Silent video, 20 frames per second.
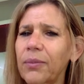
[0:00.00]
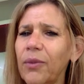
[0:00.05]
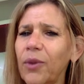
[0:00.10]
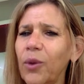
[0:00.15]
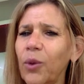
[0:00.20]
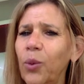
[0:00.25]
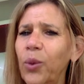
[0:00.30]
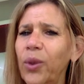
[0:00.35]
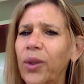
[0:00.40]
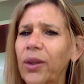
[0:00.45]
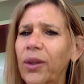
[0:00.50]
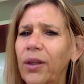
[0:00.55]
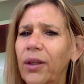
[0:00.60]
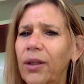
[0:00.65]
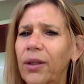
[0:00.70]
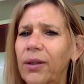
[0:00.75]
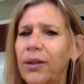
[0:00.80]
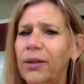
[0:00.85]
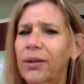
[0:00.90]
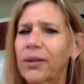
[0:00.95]
when
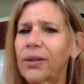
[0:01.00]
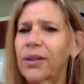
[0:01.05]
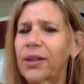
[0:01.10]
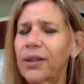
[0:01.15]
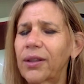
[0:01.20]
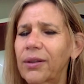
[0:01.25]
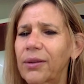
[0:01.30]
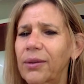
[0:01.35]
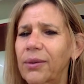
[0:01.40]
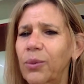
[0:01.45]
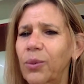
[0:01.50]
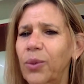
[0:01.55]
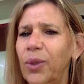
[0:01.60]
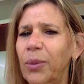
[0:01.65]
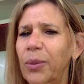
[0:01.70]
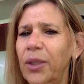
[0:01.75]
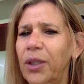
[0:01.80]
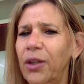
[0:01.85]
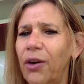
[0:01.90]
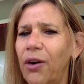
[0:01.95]
the
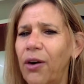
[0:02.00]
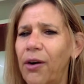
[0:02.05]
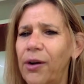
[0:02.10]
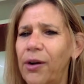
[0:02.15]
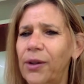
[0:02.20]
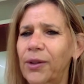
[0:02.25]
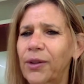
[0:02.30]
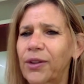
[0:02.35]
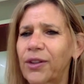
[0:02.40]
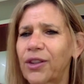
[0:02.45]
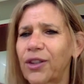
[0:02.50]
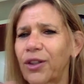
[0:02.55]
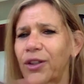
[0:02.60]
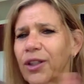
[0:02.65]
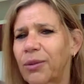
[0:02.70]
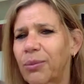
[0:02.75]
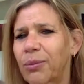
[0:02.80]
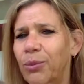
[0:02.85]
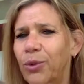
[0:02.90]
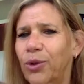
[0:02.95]
women all
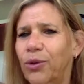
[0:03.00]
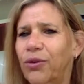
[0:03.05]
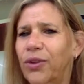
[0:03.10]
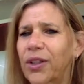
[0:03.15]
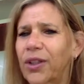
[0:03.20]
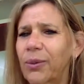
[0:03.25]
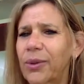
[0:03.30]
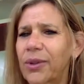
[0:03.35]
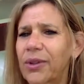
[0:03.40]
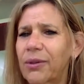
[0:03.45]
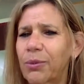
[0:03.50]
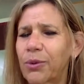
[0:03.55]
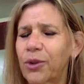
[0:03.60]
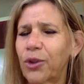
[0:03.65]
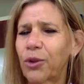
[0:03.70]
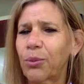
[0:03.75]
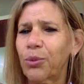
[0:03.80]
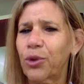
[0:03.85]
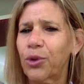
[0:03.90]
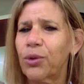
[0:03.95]
started moving? It was so
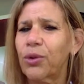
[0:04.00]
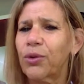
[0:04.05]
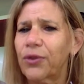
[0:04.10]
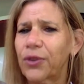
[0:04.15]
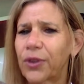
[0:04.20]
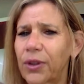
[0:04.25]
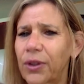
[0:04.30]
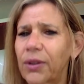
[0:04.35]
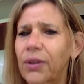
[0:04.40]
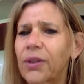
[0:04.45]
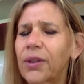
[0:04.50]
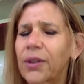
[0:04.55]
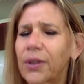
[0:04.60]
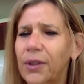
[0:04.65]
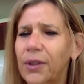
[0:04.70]
beautiful.